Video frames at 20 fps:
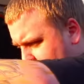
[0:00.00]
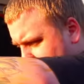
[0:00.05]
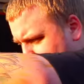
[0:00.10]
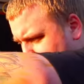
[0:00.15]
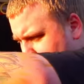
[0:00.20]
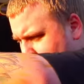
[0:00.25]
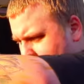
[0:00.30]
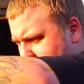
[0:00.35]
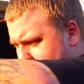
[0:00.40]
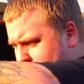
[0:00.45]

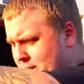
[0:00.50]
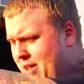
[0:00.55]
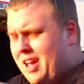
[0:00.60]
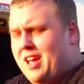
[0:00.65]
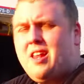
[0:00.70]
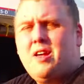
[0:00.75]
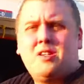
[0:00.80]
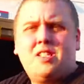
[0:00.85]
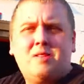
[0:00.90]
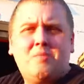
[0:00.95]
Why do your
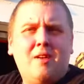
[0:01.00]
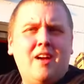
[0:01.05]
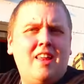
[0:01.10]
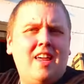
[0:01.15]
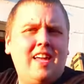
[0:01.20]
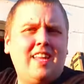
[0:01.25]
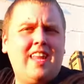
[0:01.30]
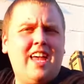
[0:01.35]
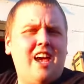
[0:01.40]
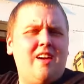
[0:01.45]
pillows smell
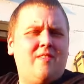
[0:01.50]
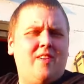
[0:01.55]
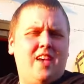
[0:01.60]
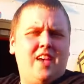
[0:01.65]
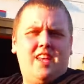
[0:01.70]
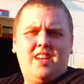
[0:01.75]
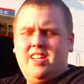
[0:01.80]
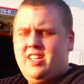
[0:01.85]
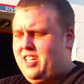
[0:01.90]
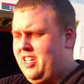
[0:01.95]
like that,
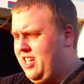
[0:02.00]
man?